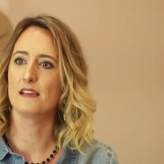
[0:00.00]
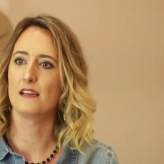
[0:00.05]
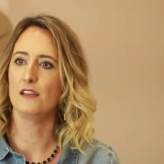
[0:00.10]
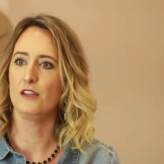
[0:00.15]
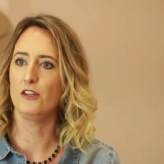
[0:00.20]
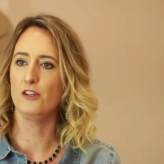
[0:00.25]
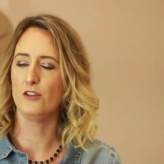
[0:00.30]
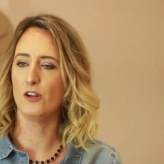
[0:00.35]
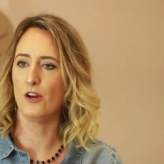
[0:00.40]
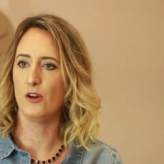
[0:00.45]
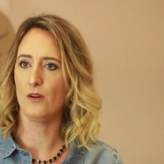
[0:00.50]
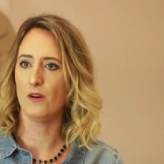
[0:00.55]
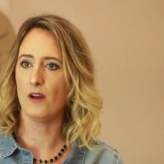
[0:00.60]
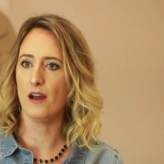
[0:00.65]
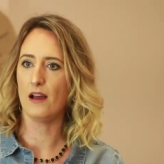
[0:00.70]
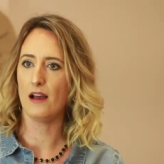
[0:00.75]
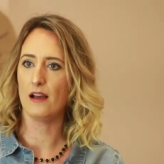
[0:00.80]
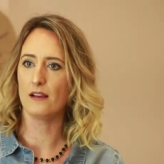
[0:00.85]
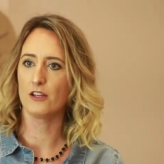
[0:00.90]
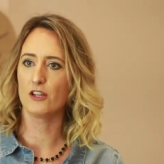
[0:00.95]
you know,
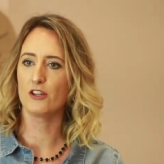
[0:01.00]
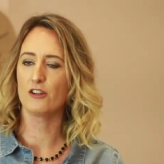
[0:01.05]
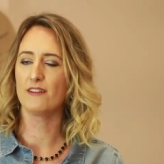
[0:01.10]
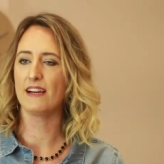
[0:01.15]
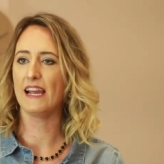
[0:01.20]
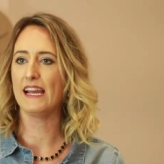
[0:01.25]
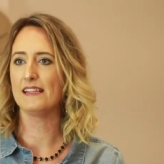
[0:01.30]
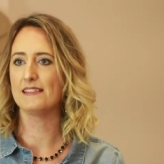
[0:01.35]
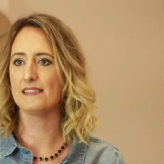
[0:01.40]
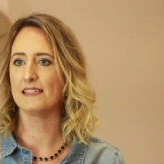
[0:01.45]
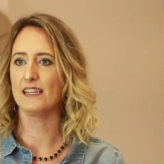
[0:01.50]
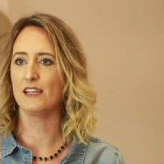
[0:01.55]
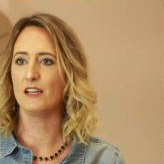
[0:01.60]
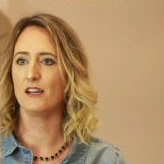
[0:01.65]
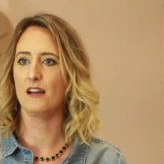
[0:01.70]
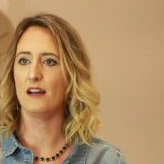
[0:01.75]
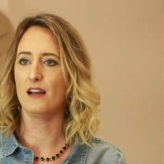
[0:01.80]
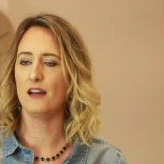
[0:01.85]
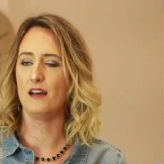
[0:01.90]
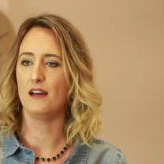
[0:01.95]
creating
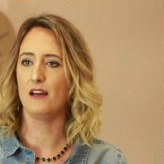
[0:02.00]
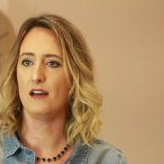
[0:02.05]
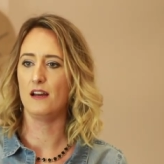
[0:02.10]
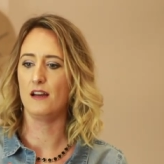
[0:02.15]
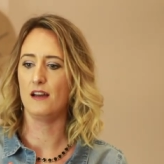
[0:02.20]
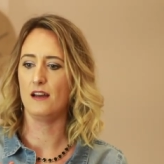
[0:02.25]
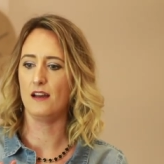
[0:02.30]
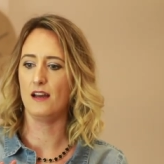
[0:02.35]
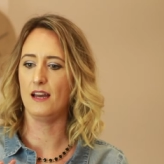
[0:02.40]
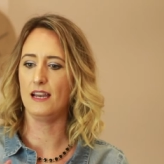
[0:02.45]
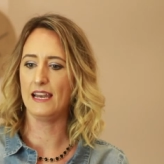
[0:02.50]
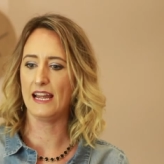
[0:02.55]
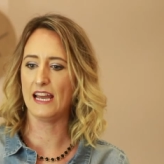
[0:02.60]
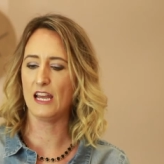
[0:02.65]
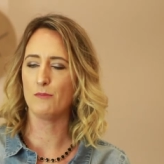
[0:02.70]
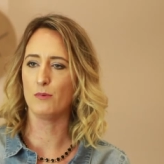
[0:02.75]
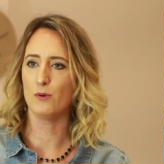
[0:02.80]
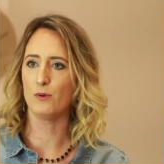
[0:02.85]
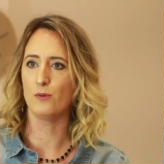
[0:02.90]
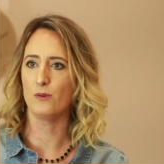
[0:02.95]
a
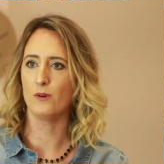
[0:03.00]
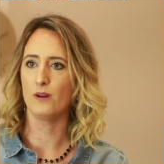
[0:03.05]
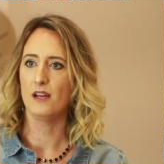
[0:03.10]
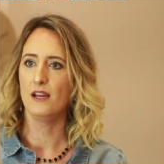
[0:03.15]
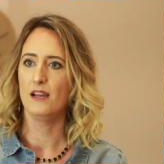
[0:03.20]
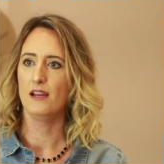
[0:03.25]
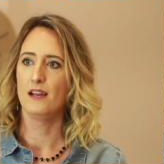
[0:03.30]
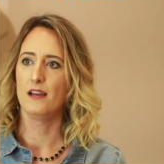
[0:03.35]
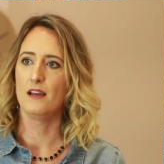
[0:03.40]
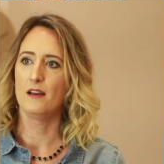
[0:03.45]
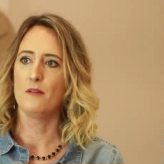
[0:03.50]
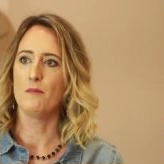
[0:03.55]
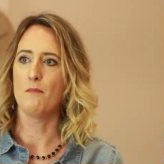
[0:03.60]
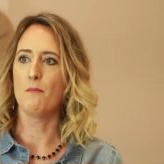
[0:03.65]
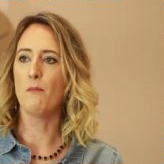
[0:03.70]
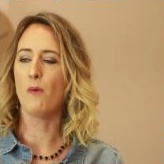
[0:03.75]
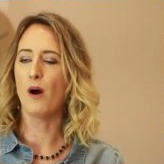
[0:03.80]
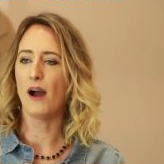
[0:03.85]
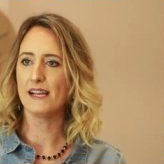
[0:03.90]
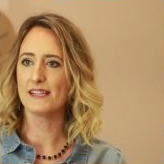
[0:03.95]
label
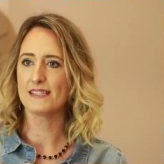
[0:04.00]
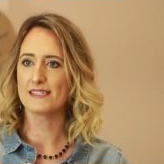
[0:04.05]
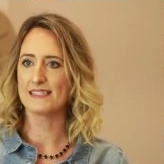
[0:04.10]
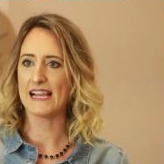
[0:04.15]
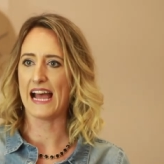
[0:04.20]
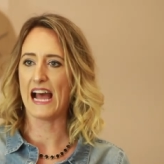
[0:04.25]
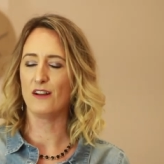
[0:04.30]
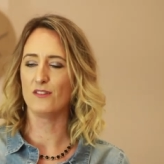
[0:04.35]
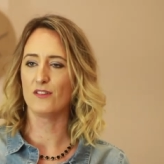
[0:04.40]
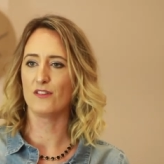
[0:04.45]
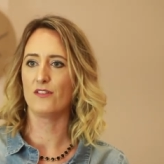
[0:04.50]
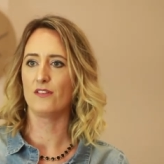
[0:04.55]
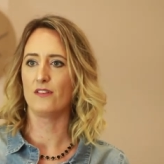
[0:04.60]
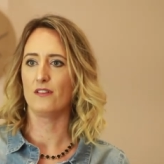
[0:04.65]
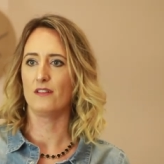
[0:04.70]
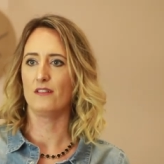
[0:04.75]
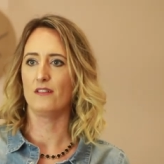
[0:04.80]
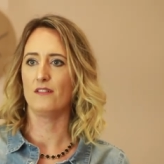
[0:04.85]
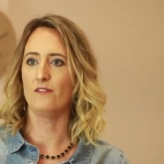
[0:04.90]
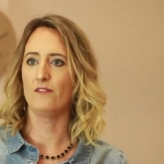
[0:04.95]
might sound
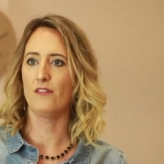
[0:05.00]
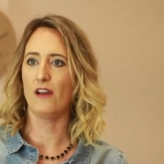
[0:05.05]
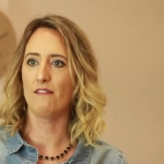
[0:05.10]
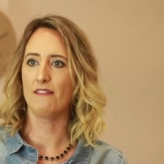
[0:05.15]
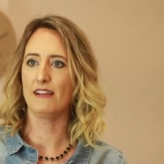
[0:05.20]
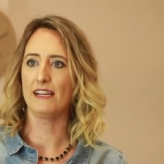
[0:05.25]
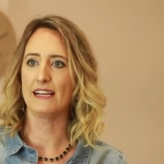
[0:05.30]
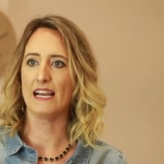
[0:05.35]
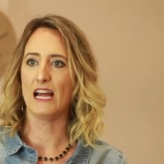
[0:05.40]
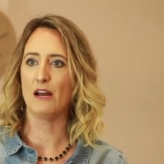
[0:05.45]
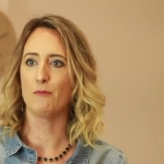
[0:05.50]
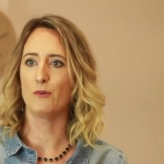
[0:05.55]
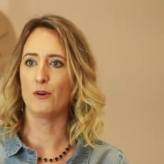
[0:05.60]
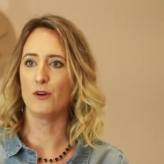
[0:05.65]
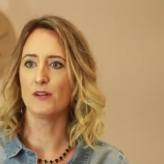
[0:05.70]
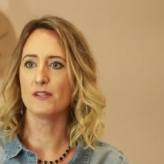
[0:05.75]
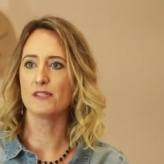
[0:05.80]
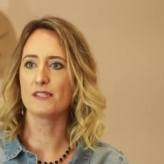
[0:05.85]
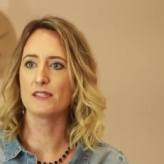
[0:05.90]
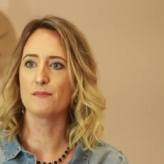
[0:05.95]
very
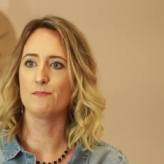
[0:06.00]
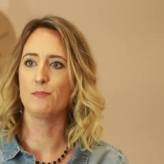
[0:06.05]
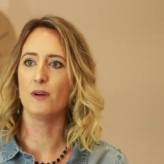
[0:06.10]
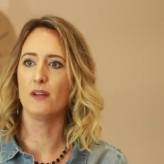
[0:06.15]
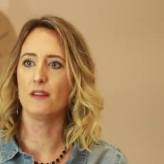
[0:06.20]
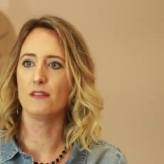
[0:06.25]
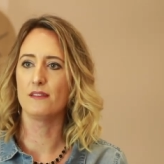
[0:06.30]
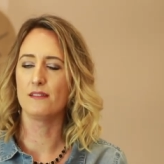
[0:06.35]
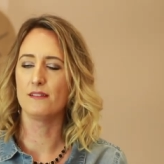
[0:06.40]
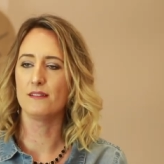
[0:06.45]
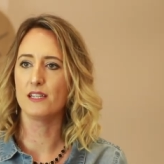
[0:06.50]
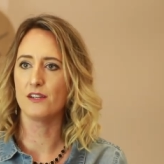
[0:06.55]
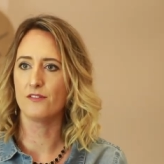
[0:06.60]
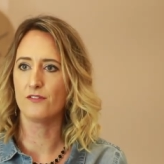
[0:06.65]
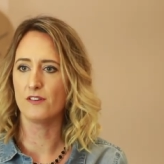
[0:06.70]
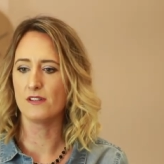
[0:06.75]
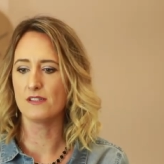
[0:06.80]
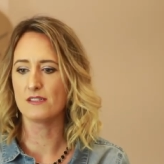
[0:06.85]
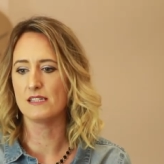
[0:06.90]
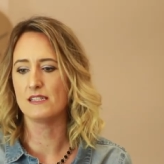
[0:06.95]
glamorous, but the
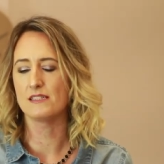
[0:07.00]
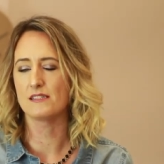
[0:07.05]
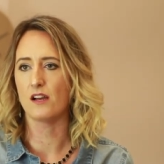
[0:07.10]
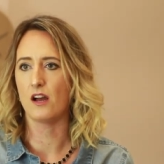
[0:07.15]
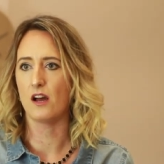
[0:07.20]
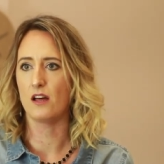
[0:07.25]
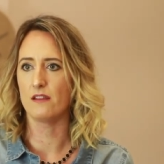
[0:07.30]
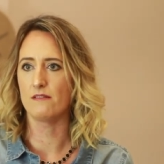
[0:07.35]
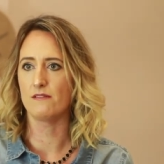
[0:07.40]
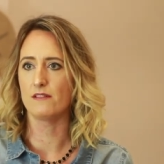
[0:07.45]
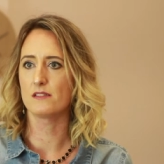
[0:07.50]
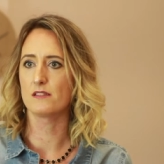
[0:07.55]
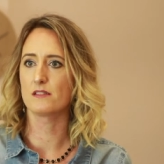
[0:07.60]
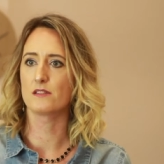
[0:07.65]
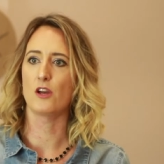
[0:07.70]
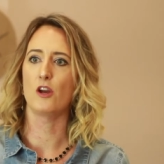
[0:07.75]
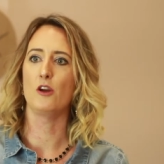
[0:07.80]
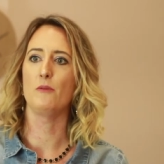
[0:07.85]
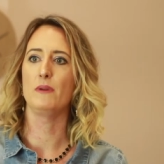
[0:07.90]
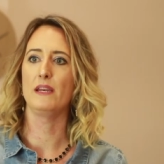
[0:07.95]
differences are there is
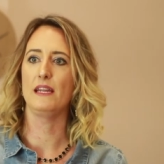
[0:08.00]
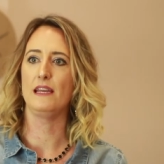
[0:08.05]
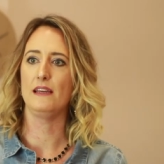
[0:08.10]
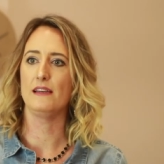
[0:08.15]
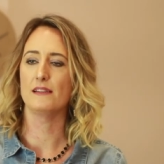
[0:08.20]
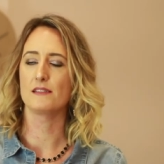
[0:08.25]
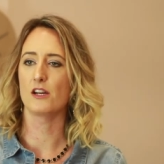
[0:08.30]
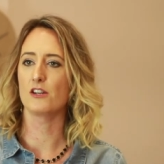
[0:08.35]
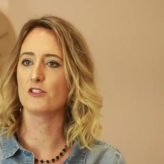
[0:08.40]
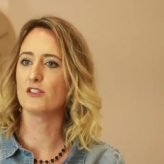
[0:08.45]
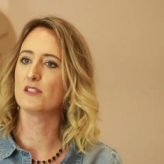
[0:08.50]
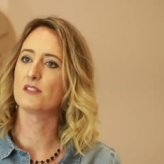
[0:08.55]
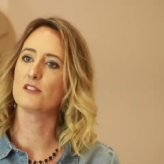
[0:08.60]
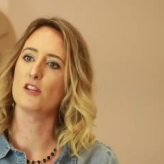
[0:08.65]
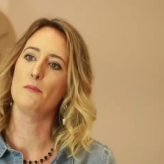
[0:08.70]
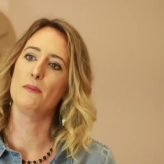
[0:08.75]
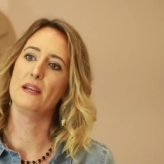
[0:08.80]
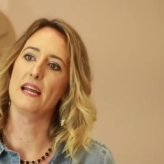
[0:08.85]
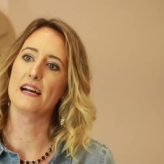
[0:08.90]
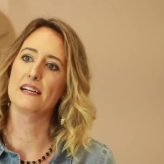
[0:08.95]
so many, it touches so
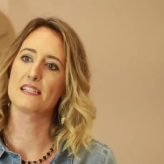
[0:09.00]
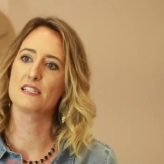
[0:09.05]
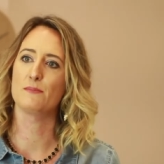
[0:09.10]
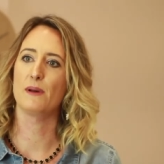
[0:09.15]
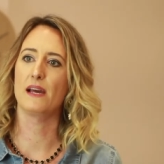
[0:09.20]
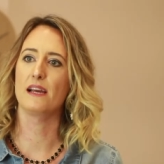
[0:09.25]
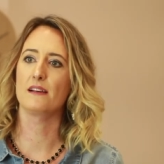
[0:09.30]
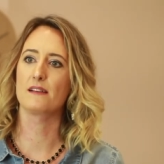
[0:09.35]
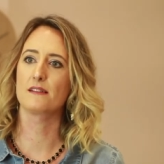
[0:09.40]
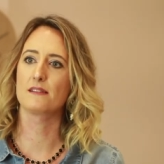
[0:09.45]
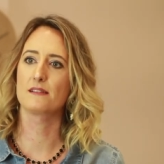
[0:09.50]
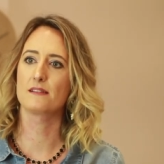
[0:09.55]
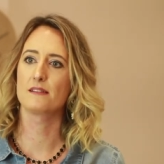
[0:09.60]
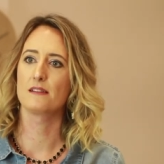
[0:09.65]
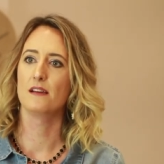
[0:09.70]
many aspects